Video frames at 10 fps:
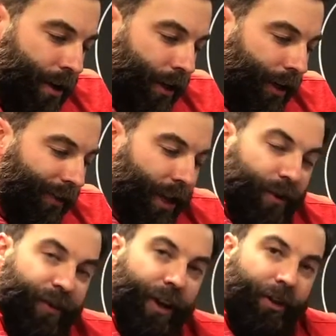You can even let your
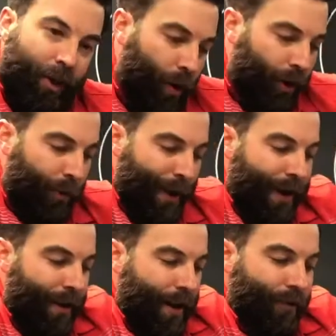fingers go a little
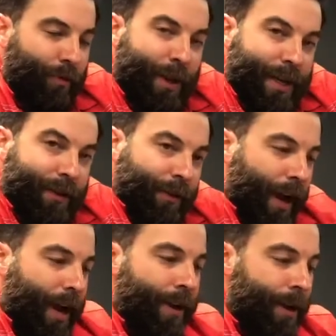bit and repeat,
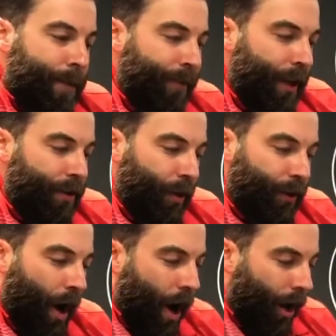okay? So it's
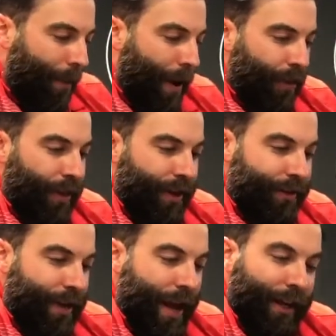all about this
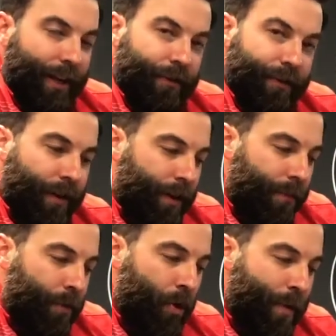negative
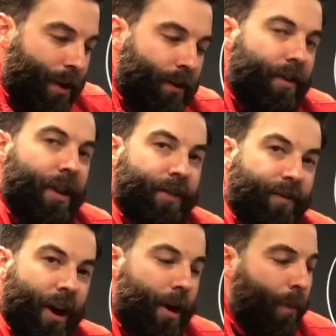movement. It's
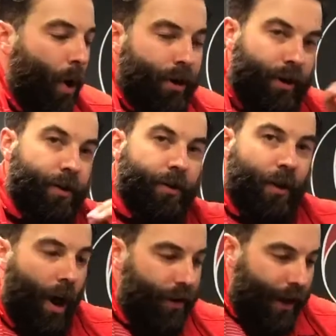very important to use
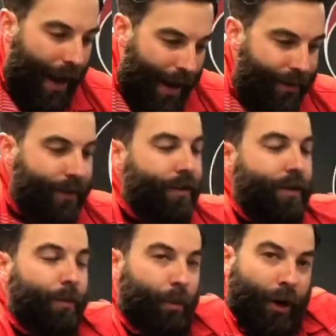your other hand
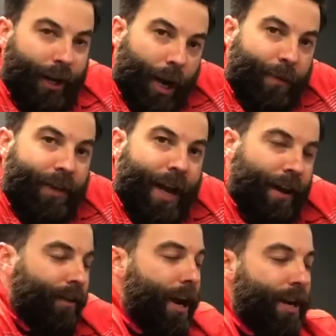to bring it up into
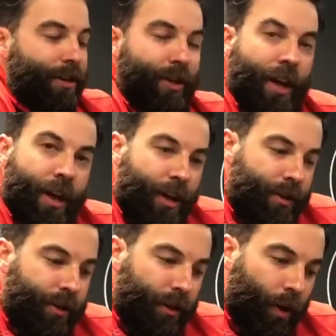end range,
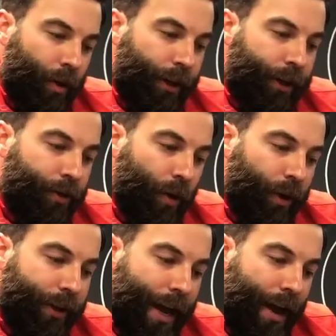slowly control
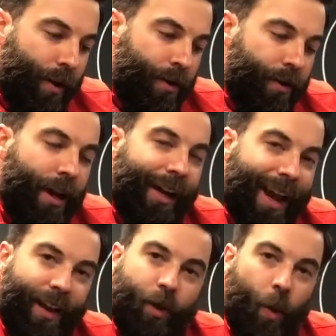it down.
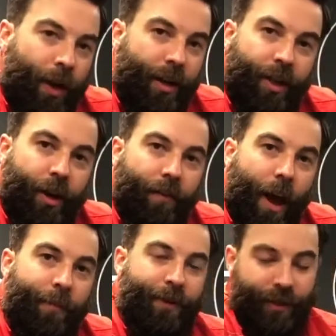Again, 20 to 30
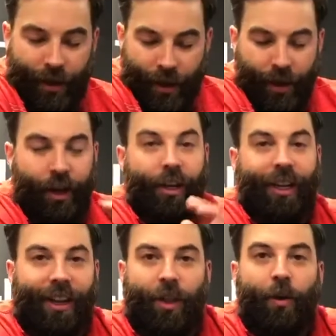reps. You're
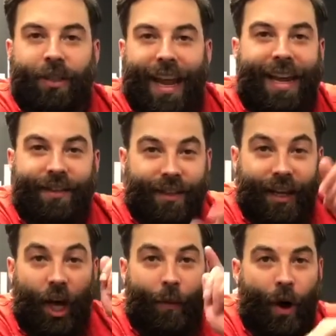gonna get those gains in the
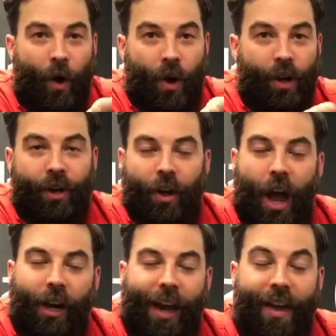elbow. You're
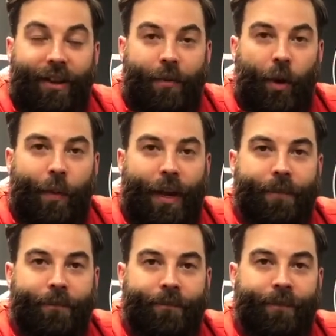not gonna have any more pain.
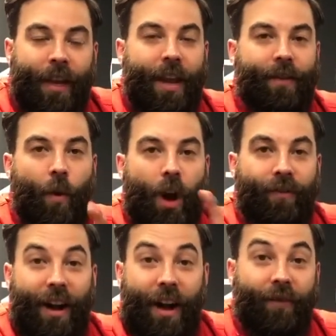If you wanna
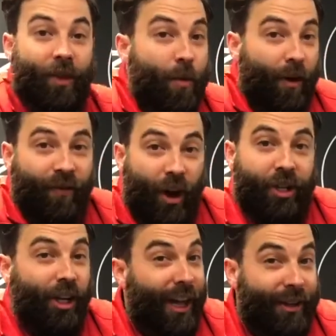find out a few more
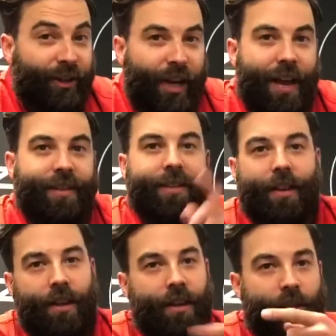functional exercises,
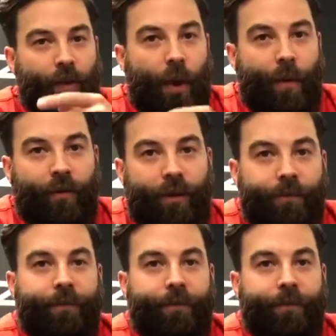swipe over.